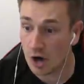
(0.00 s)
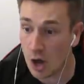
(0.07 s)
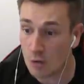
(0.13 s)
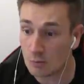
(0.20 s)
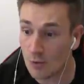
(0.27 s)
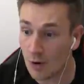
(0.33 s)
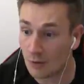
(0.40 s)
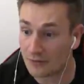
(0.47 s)
lone
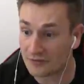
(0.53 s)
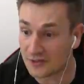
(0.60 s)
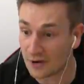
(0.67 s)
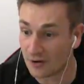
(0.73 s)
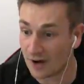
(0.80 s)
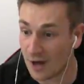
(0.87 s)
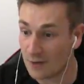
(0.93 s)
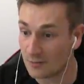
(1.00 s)
go wolf. On,
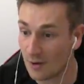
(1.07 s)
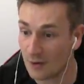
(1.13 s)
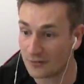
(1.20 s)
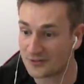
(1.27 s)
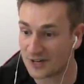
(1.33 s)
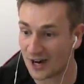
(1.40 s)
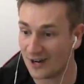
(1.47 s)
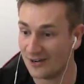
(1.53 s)
Joe. You're a lone wolf,
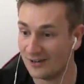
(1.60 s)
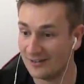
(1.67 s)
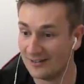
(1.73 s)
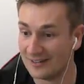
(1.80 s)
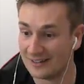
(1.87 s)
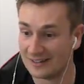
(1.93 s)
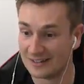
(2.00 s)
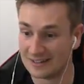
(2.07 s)
Joe.
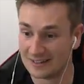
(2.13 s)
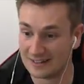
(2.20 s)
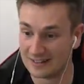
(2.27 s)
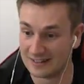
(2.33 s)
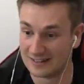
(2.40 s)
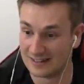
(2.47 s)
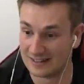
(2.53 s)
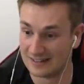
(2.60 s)
Go on.
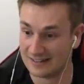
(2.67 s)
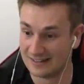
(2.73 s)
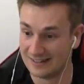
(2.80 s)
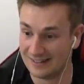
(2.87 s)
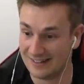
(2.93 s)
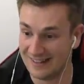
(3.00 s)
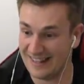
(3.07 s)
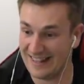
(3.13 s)

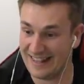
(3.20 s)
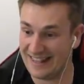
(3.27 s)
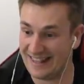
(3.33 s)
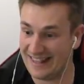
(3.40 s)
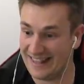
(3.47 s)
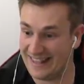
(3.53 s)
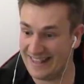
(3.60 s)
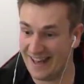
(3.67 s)
No!
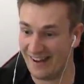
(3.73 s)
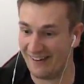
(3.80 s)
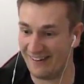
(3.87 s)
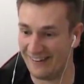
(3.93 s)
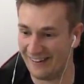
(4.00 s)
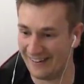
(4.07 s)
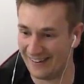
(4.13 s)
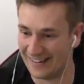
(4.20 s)

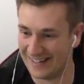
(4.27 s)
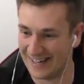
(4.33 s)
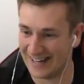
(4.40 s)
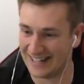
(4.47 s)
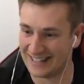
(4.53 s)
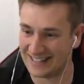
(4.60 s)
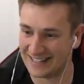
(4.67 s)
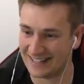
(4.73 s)
Oh, I
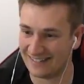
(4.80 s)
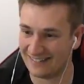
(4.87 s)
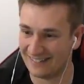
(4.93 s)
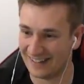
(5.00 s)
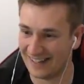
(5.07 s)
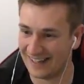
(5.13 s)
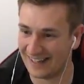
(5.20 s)
nearly stole it.